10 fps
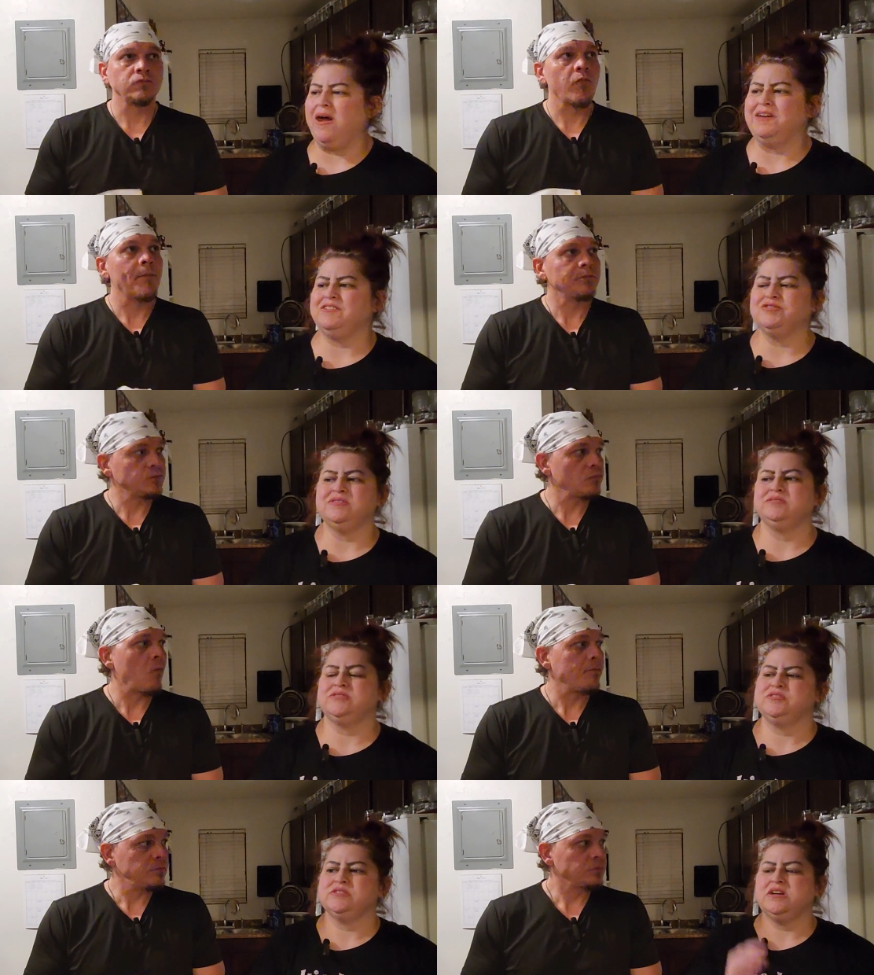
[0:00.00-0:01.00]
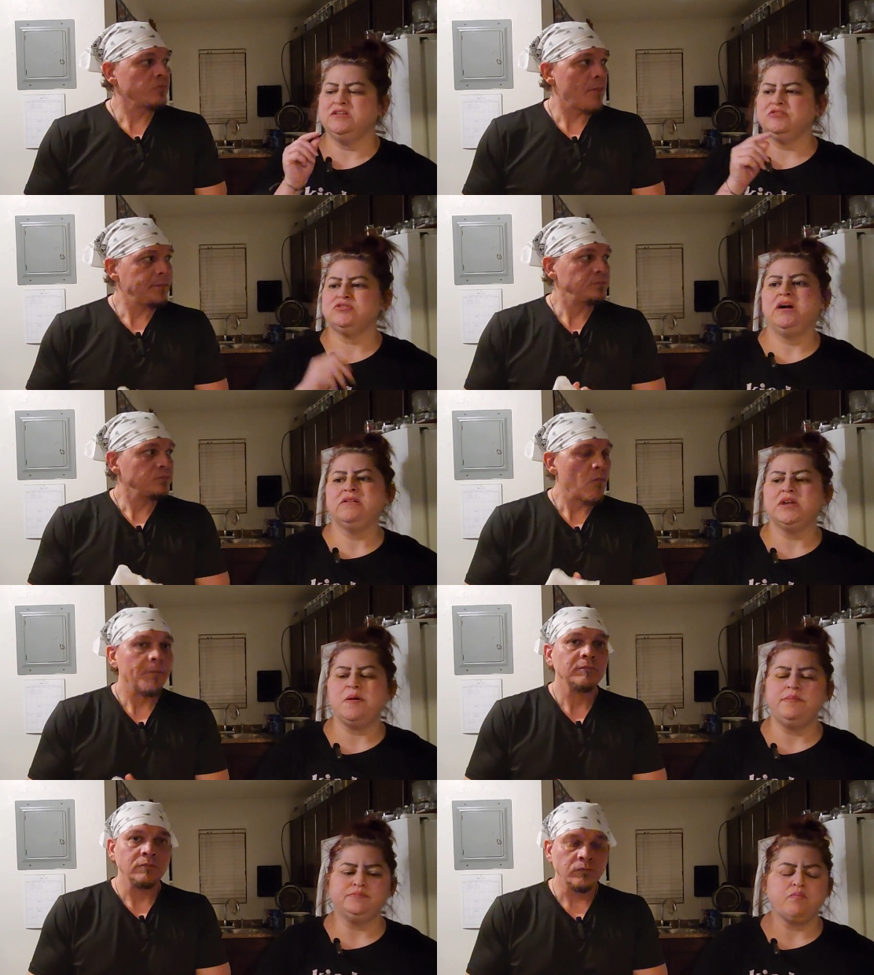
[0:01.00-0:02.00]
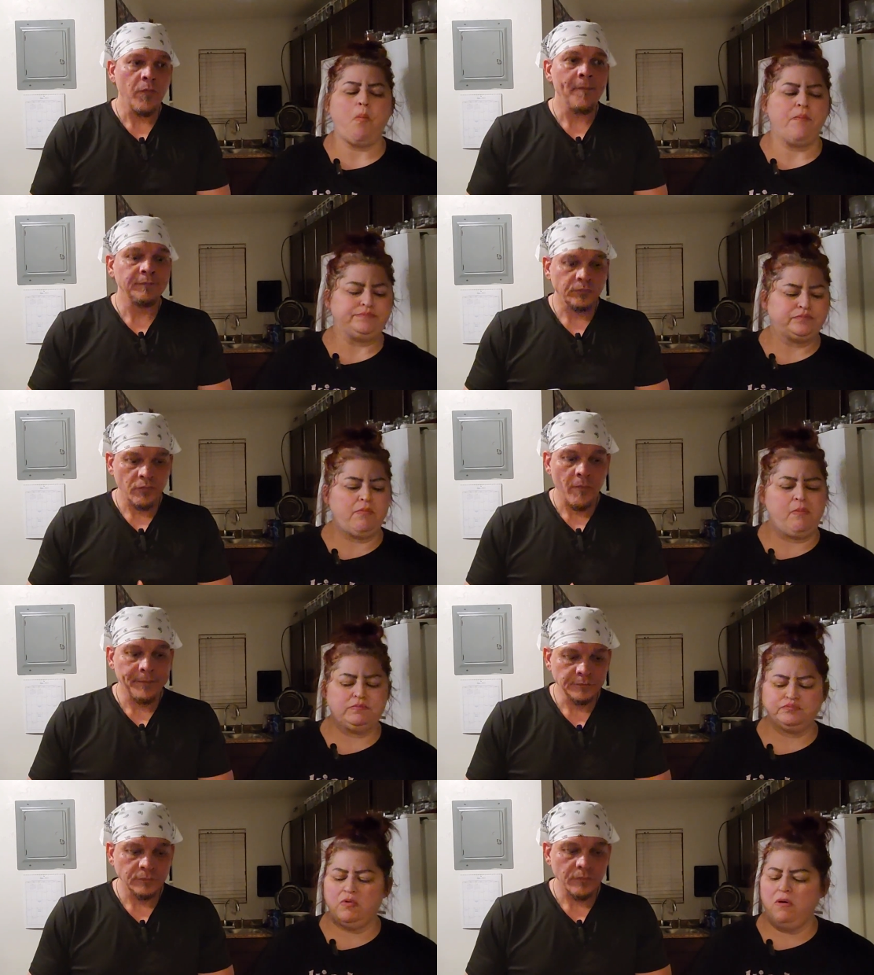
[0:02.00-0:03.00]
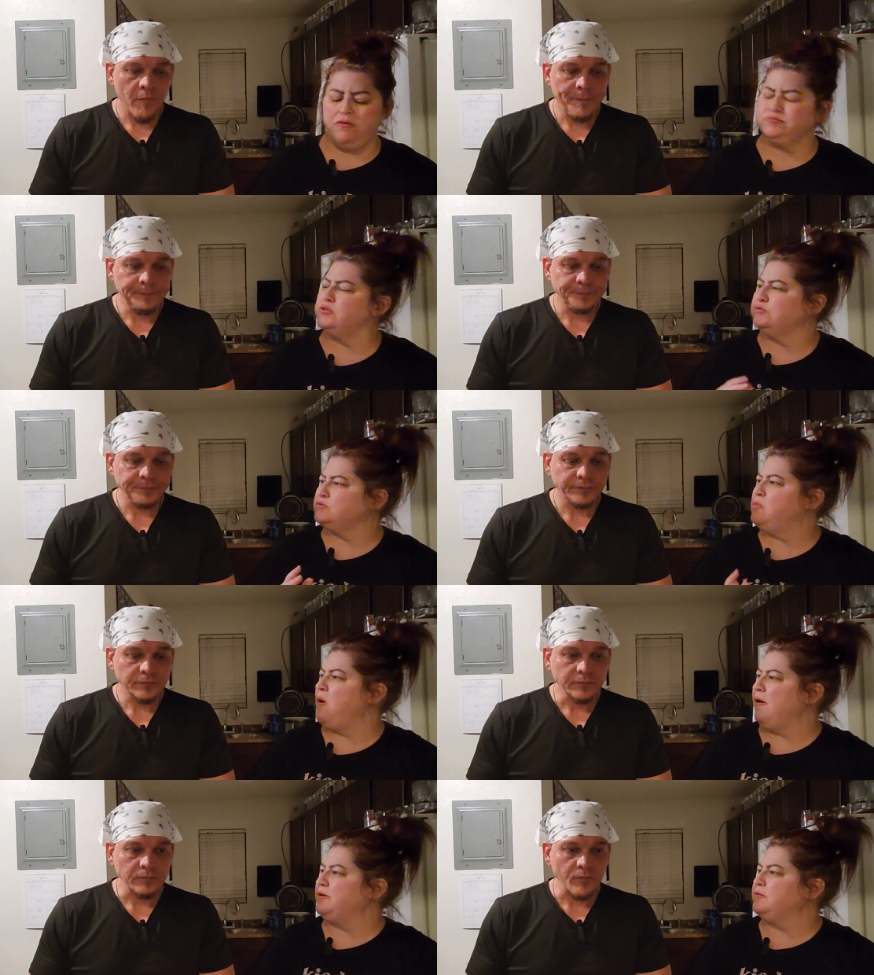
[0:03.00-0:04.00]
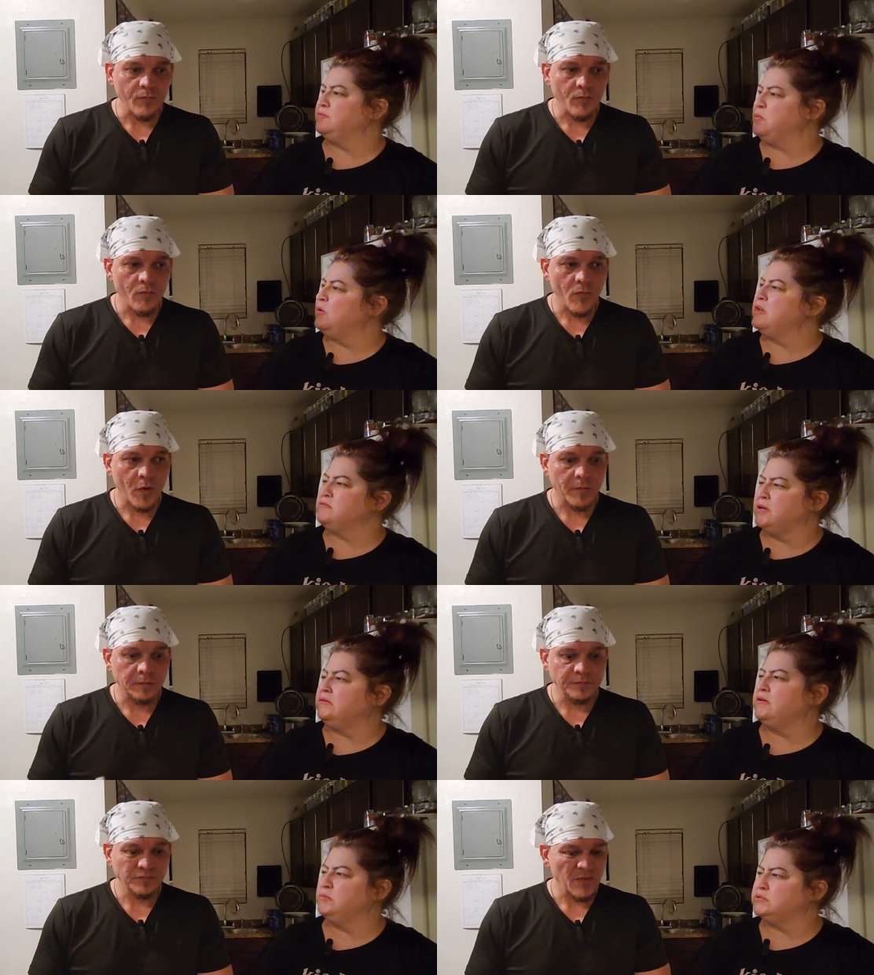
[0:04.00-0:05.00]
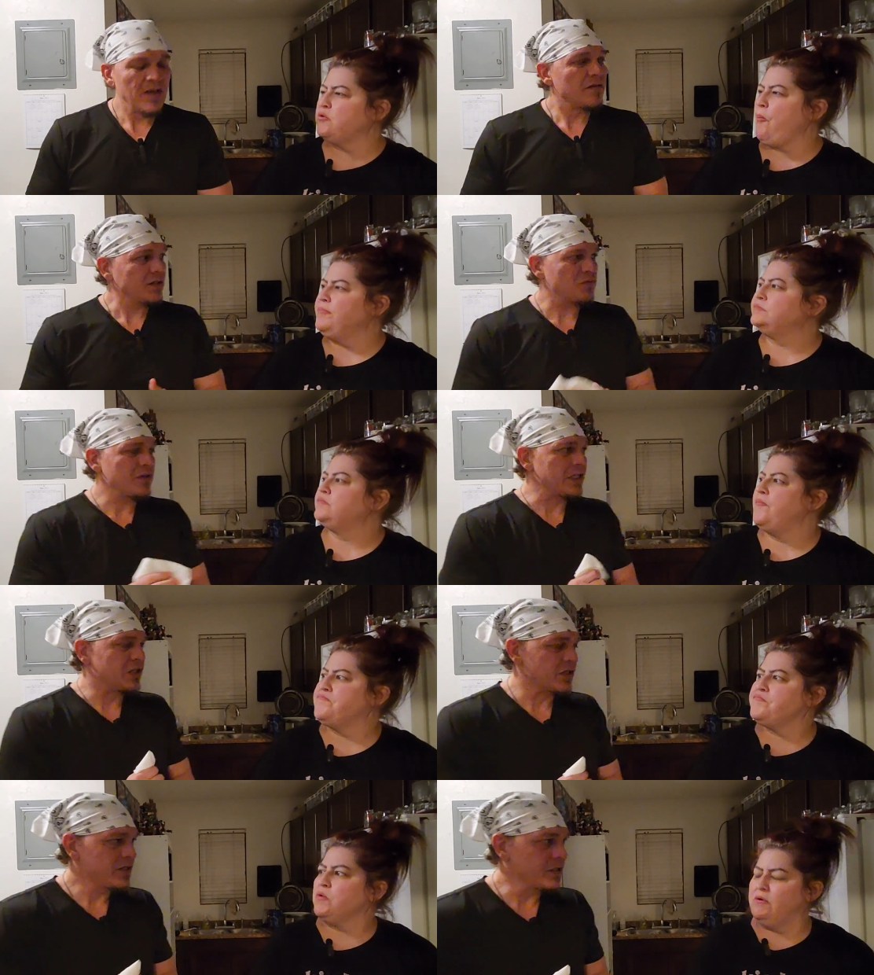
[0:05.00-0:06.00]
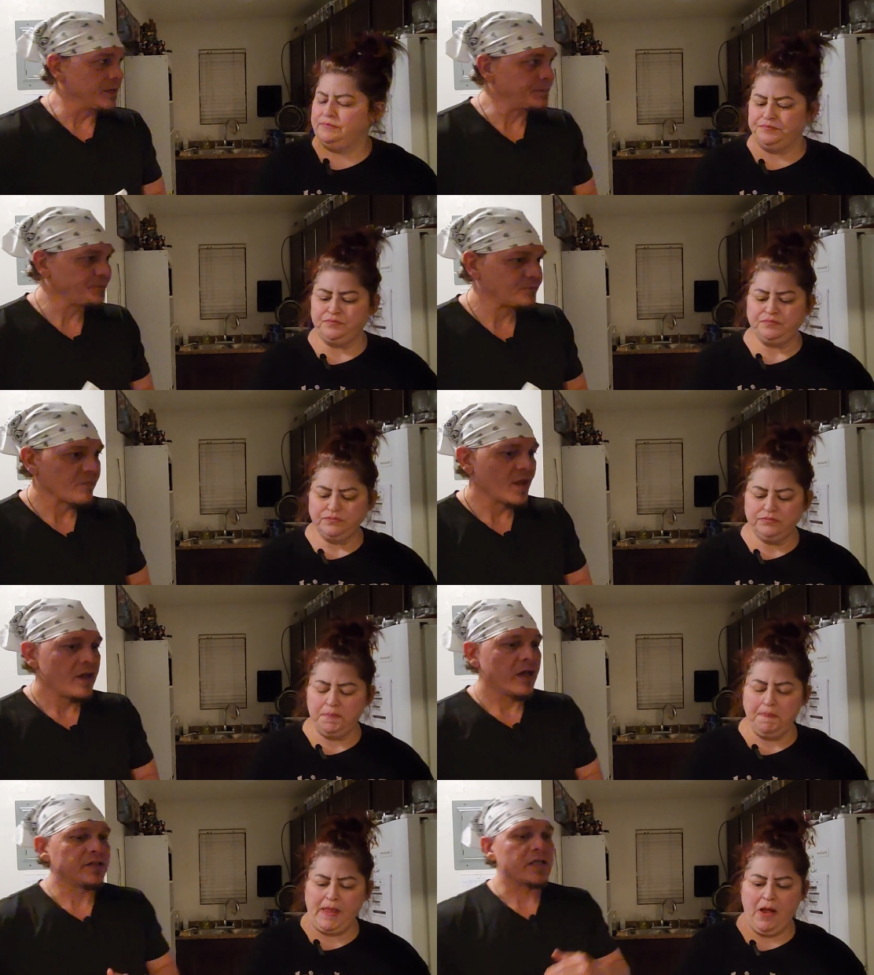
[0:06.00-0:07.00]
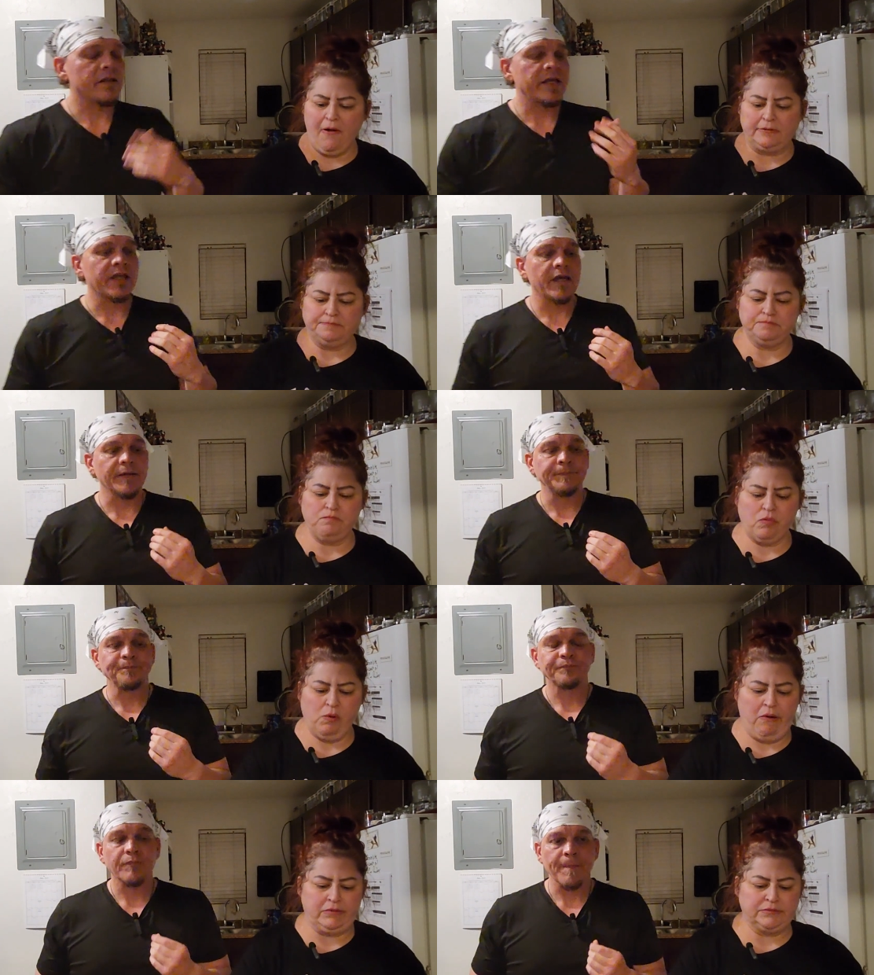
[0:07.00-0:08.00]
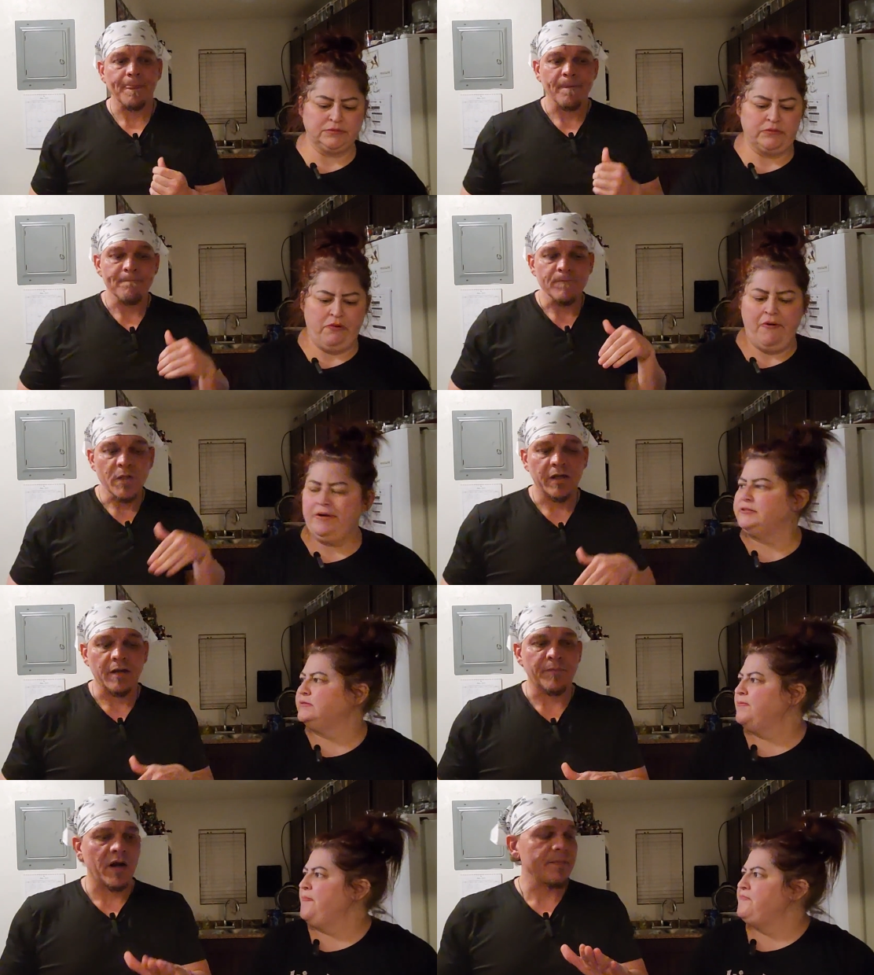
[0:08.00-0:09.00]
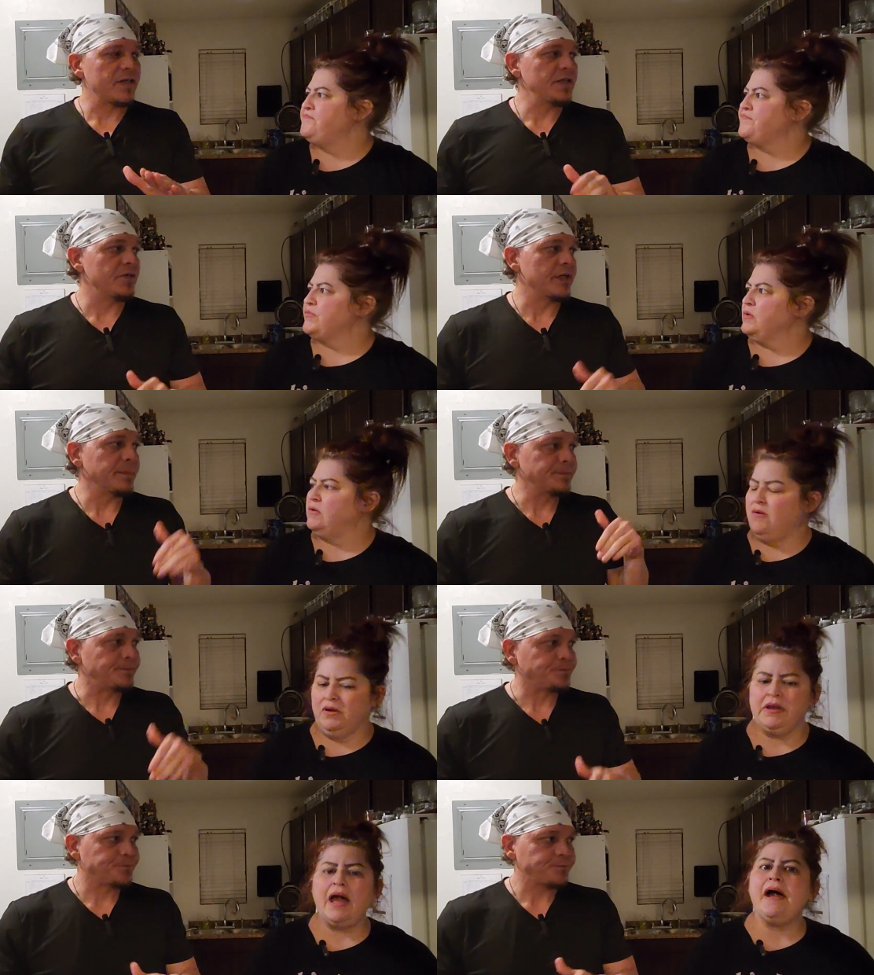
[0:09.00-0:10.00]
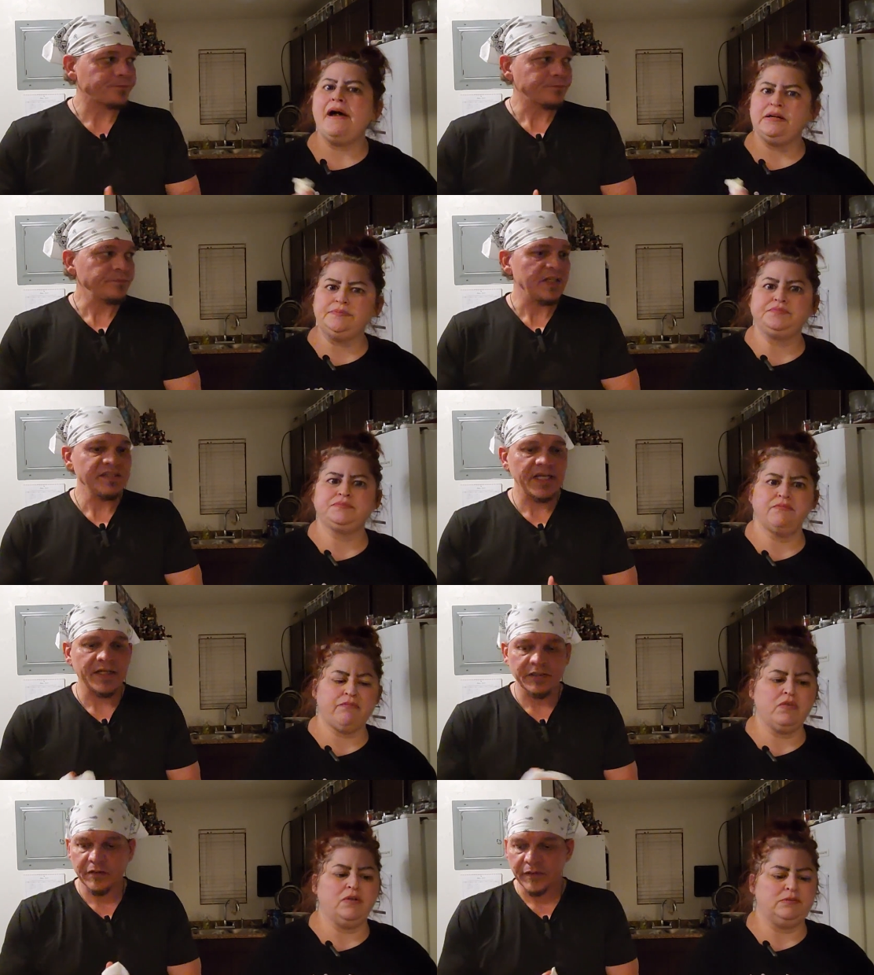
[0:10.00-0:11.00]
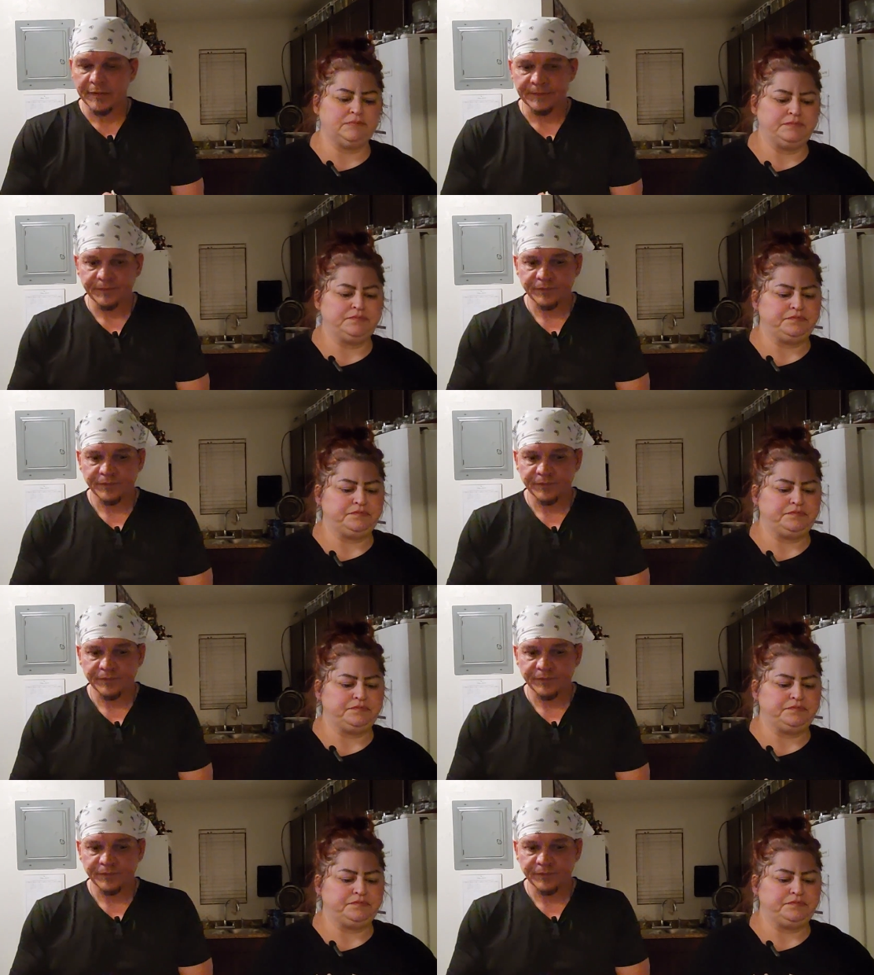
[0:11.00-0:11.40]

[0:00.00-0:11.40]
Speaker 1: I could look because it's got a little chocolatey, mm-hmm. little sm- like smoky chocolatey almost. That's really
Speaker 2: good, and it's got like a like a barbecuey yeah tang to it.